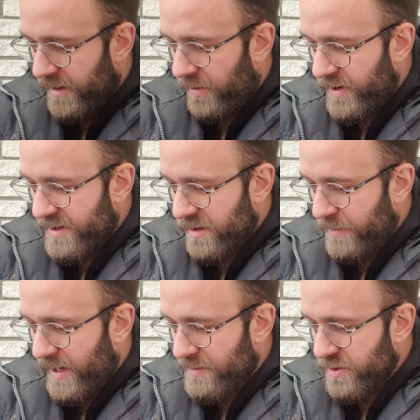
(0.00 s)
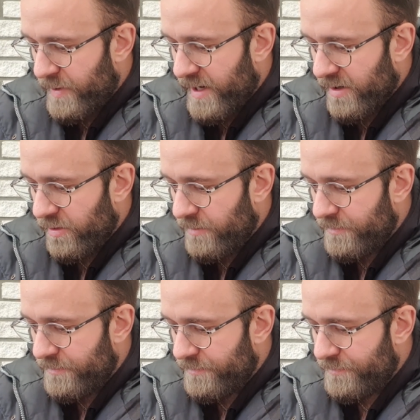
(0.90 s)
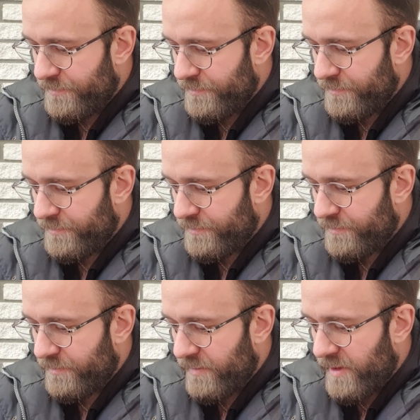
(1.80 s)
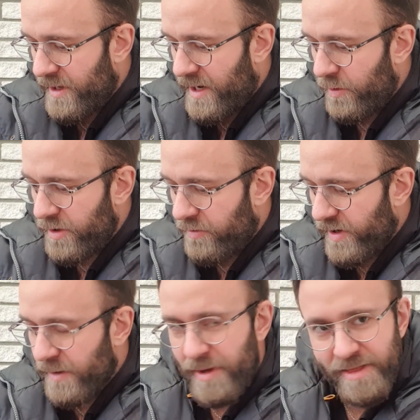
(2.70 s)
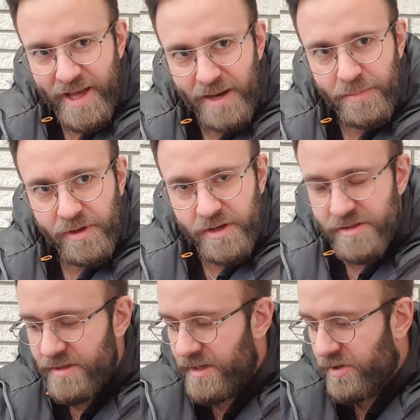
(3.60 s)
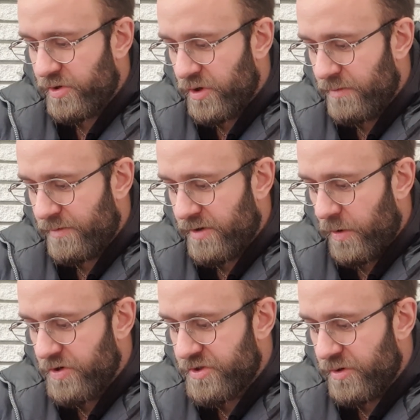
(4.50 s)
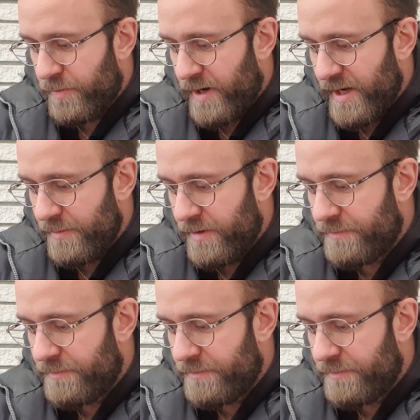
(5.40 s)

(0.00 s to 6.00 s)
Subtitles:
Oriental pipe tobacco. I would not recommend that, because it could ghost your pipe,